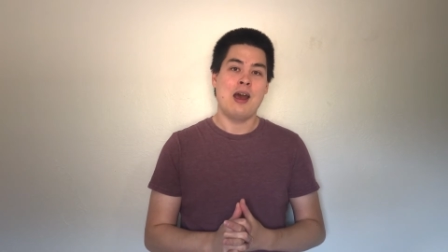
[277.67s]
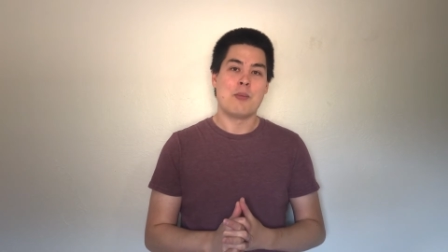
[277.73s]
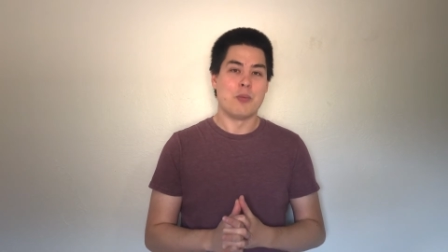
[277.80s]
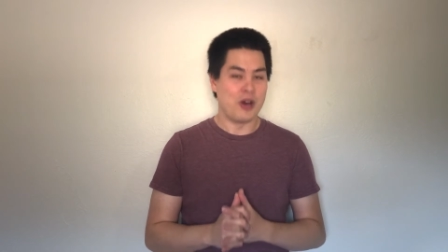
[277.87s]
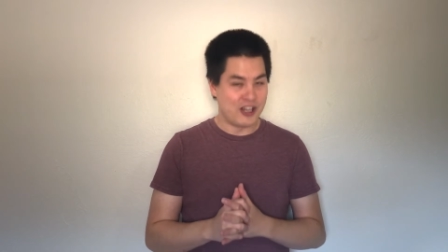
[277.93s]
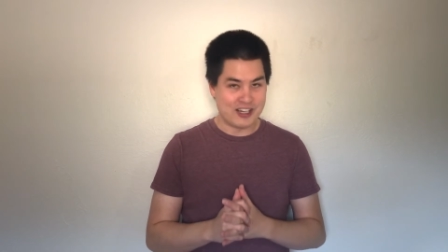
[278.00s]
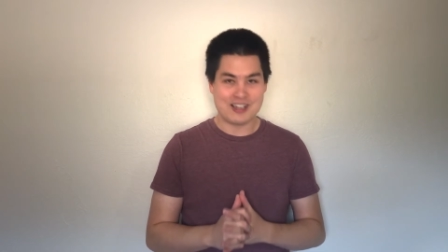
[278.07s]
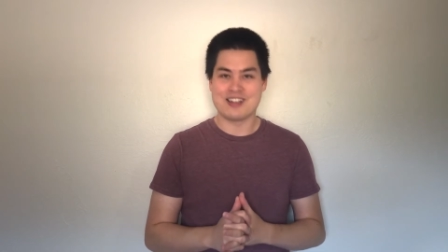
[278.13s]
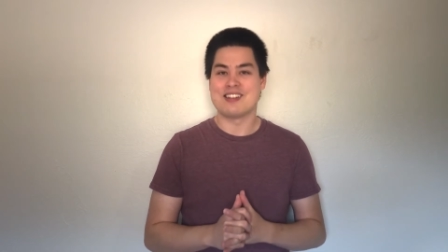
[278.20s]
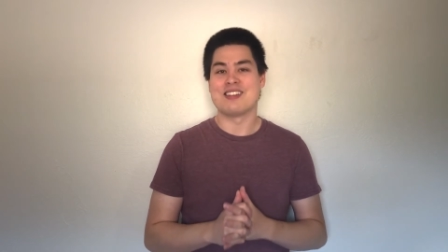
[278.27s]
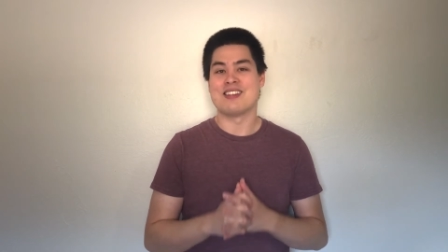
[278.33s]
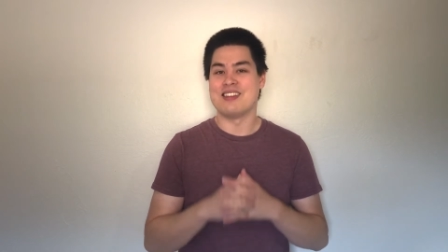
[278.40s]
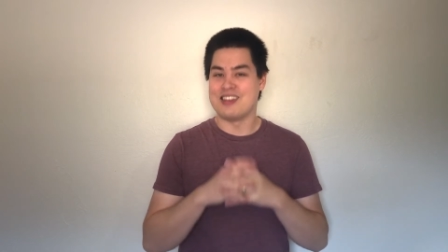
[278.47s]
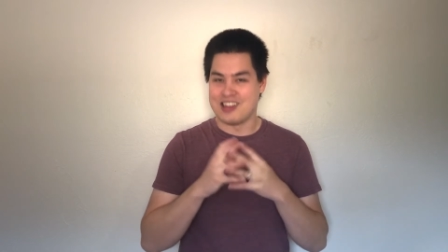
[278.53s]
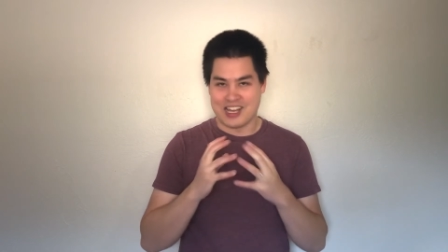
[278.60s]
but
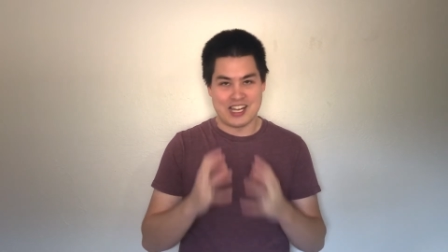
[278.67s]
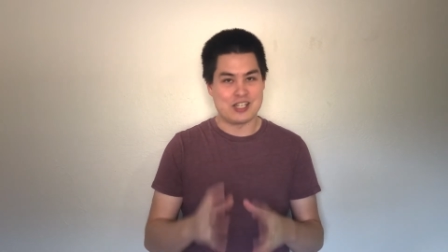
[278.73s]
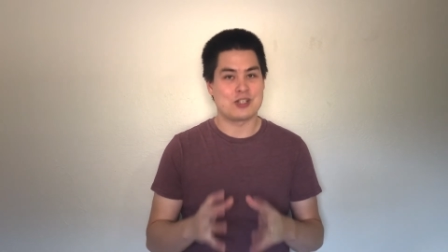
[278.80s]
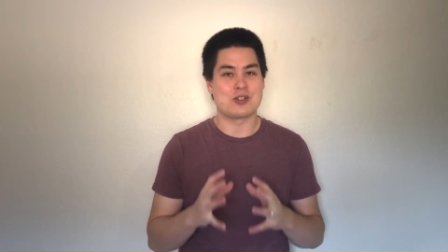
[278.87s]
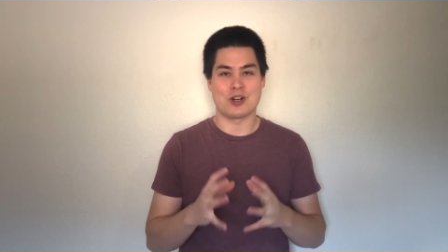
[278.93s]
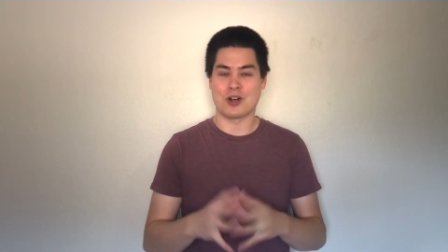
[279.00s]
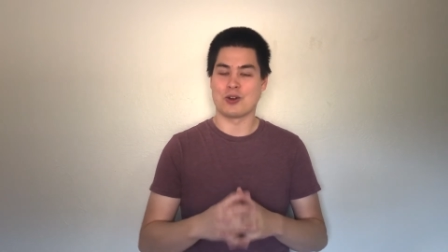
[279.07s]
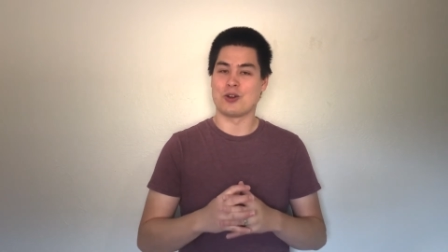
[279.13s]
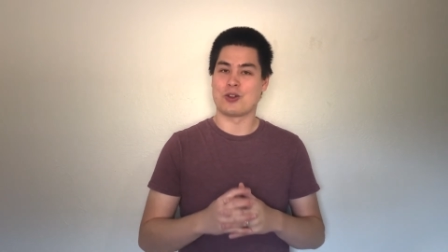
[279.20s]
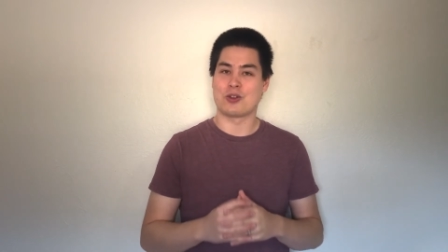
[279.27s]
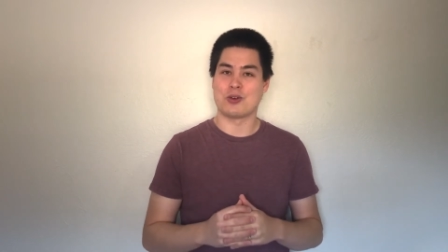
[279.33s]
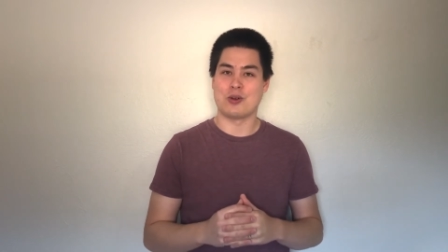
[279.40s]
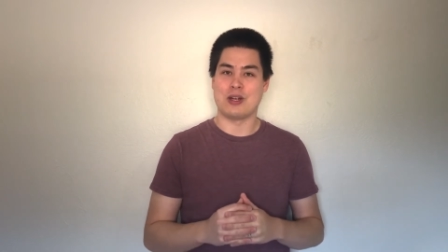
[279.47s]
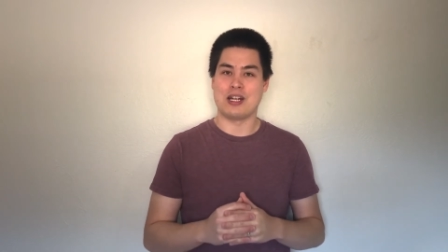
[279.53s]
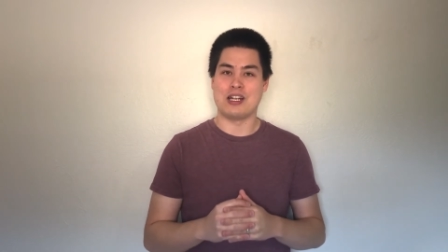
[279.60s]
they struggle
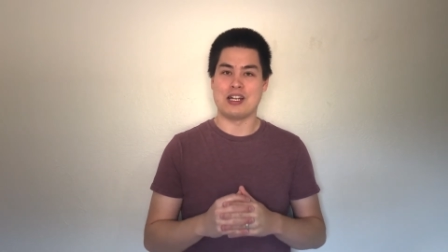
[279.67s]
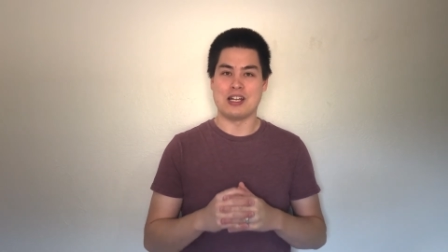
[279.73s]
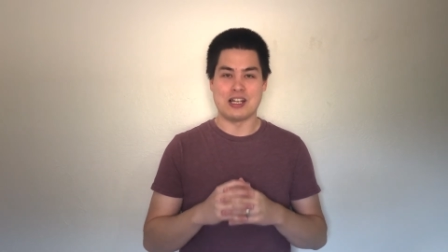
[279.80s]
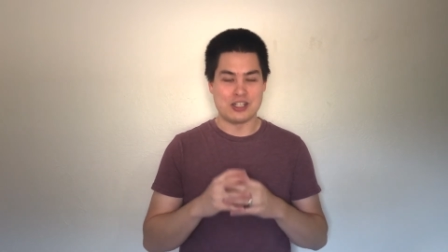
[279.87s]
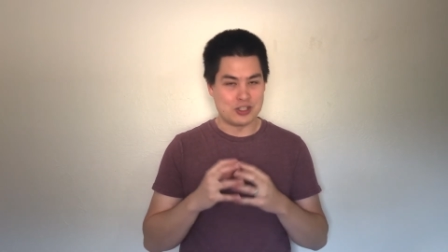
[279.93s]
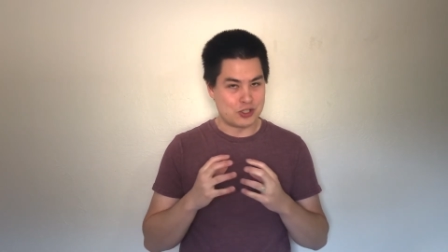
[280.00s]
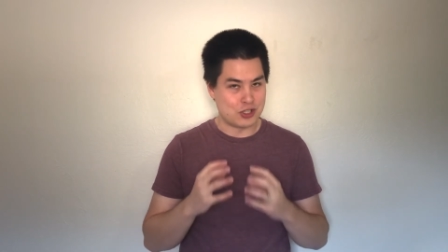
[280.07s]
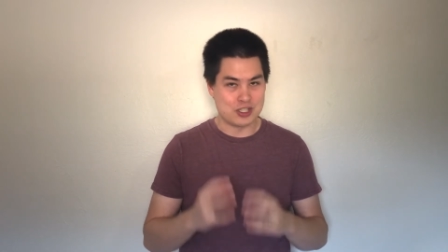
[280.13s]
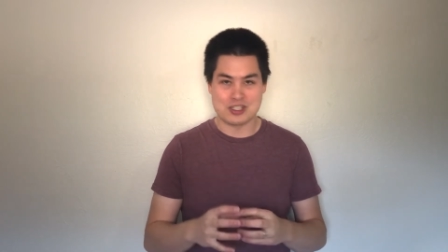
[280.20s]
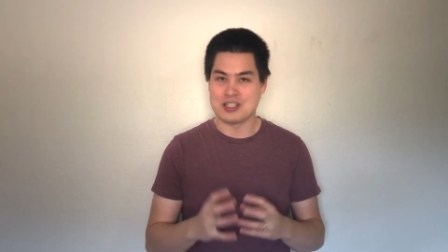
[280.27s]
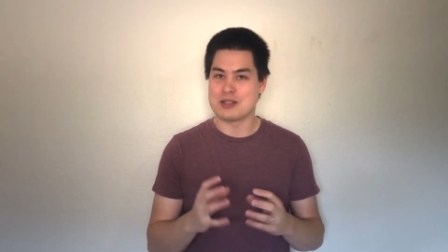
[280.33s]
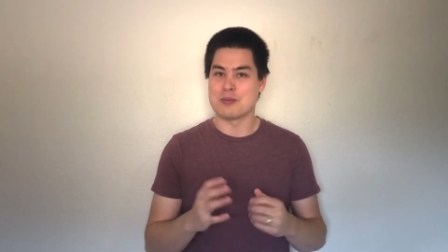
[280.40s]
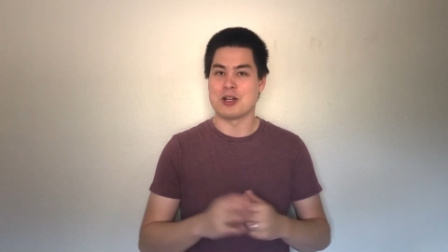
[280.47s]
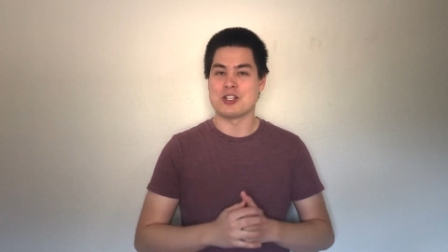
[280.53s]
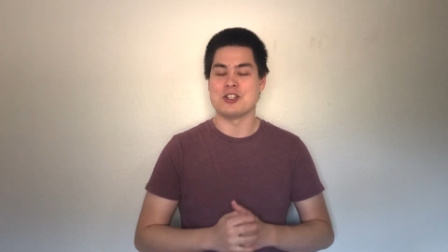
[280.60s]
through it just as
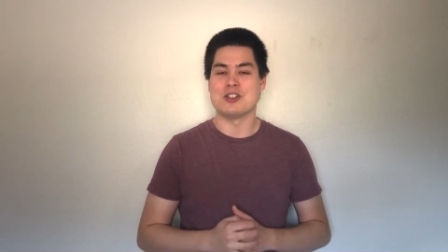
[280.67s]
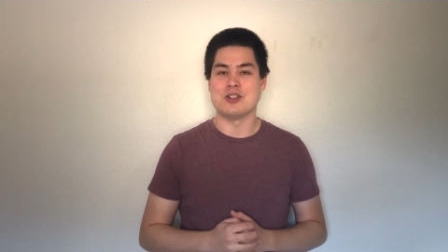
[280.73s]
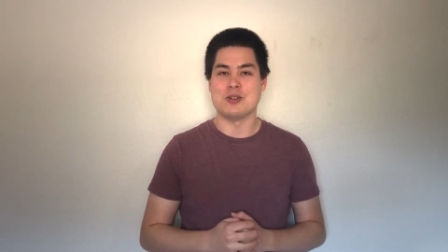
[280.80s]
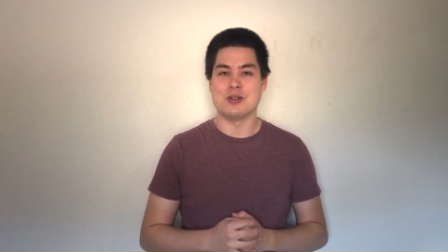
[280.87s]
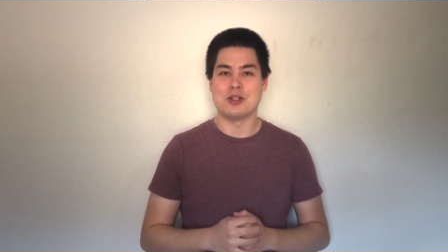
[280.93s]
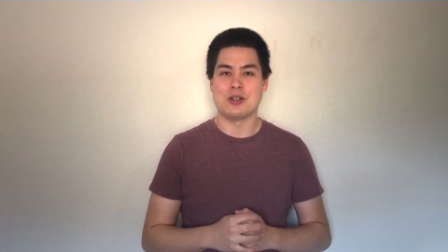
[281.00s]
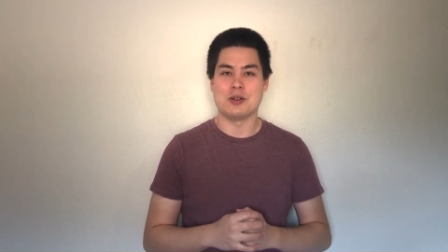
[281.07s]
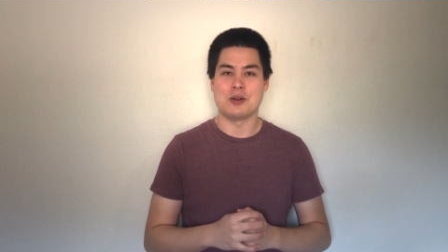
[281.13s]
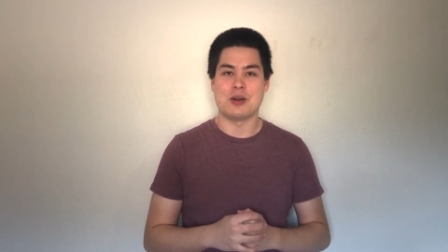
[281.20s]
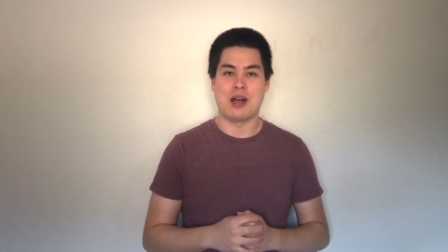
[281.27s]
much as you do,